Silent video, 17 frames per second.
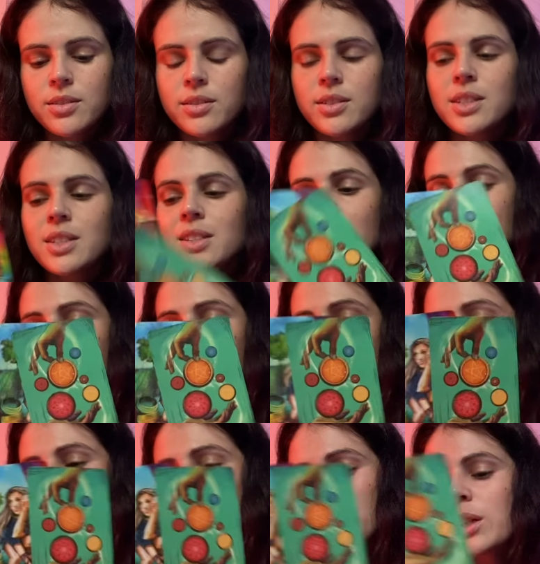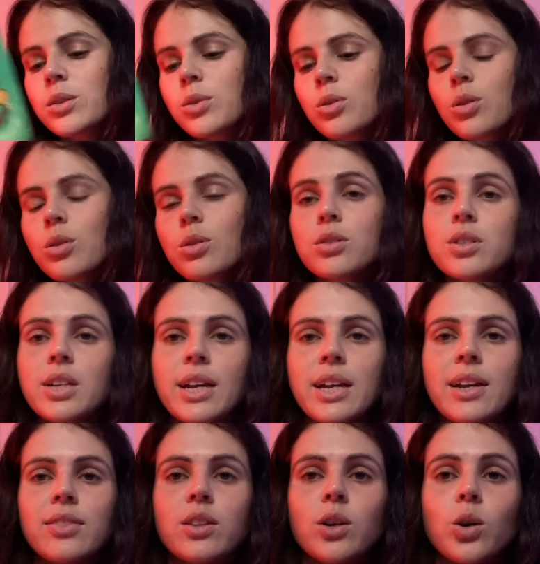Six of Pentacles,
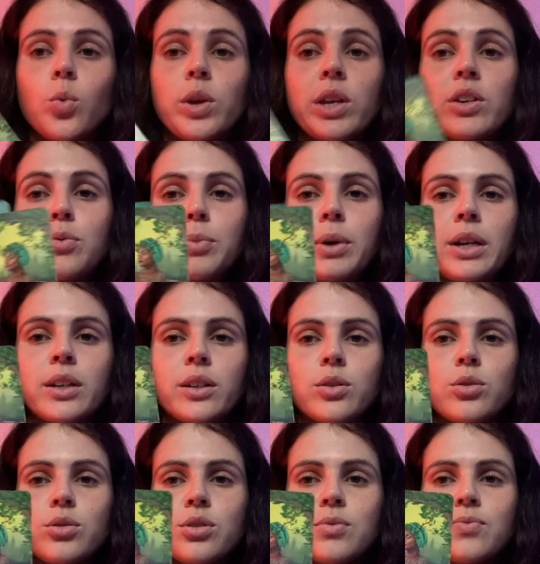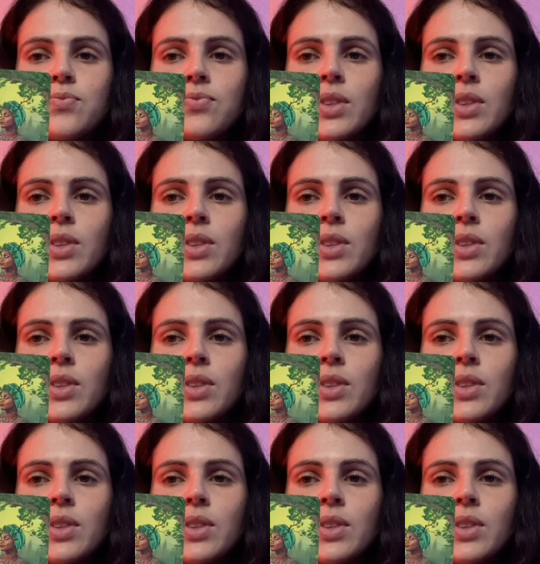and the Queen of Pentacles.